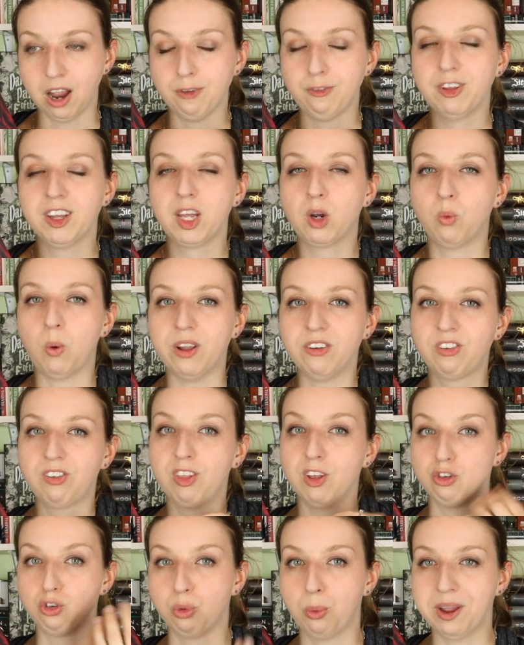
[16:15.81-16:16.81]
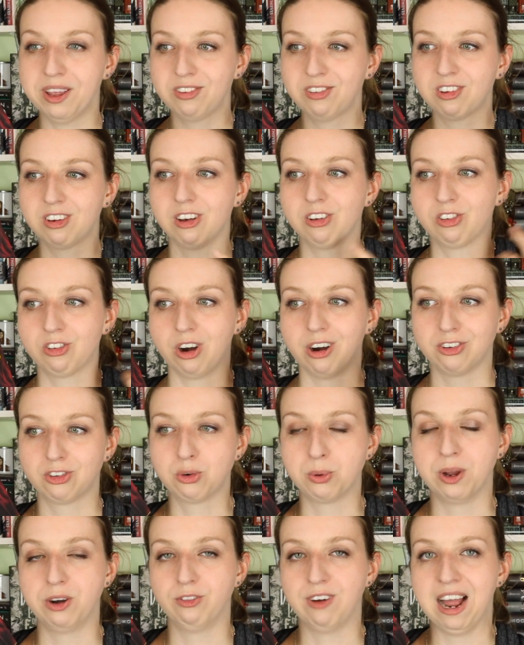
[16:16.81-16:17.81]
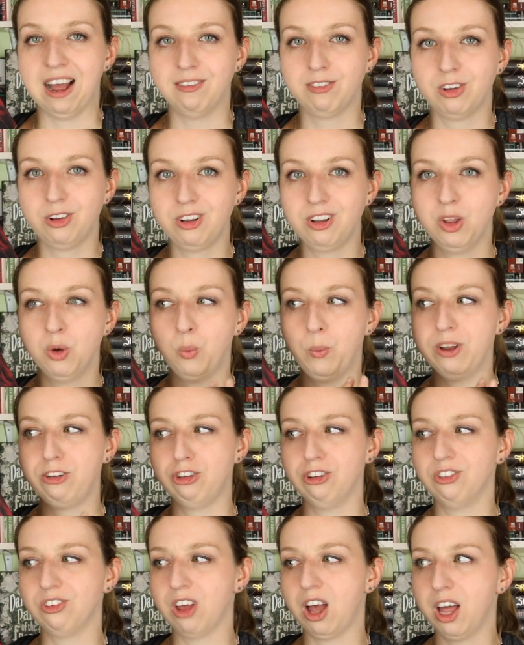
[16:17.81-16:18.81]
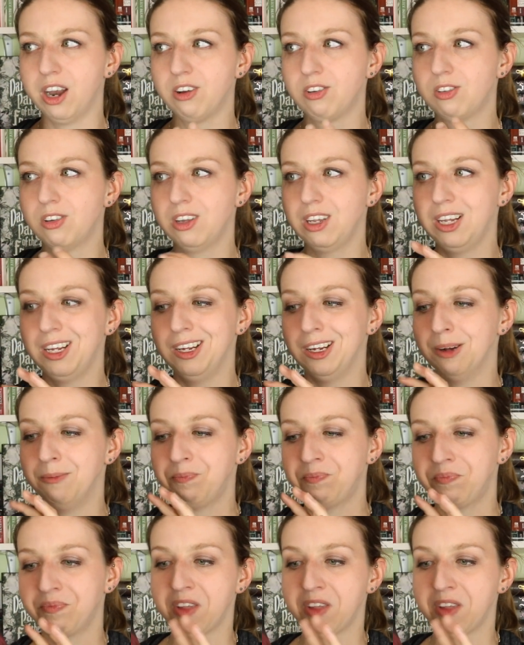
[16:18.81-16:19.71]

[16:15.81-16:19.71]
I feel like once the twist starts to unravel, which is honestly